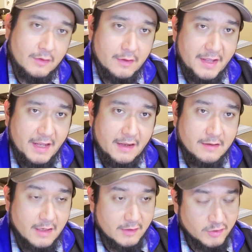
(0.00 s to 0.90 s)
go ahead
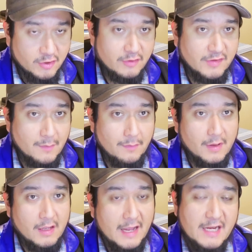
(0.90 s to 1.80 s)
and share some
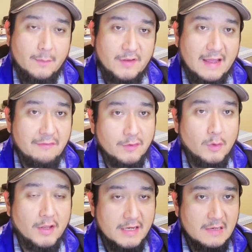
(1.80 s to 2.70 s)
items that I've
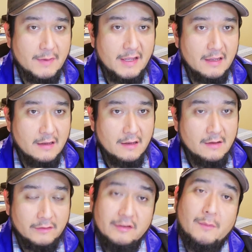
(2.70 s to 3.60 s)
sold on eBay.
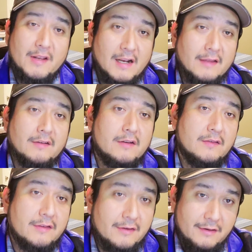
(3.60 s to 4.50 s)
Some that I like to
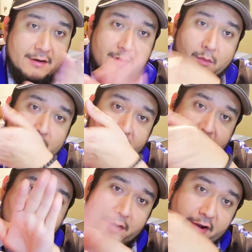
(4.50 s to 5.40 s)
consider
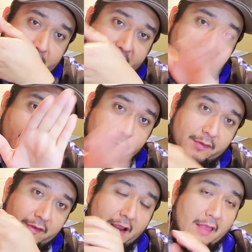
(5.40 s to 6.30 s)
bread and butter
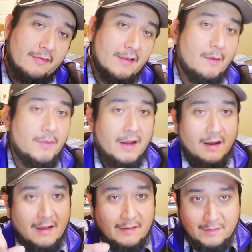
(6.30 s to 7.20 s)
items, and some that
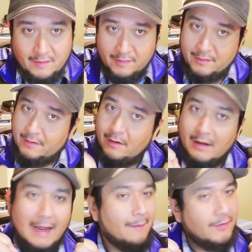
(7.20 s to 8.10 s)
I like to consider
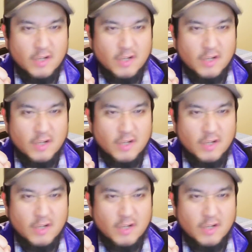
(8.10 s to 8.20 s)
lobster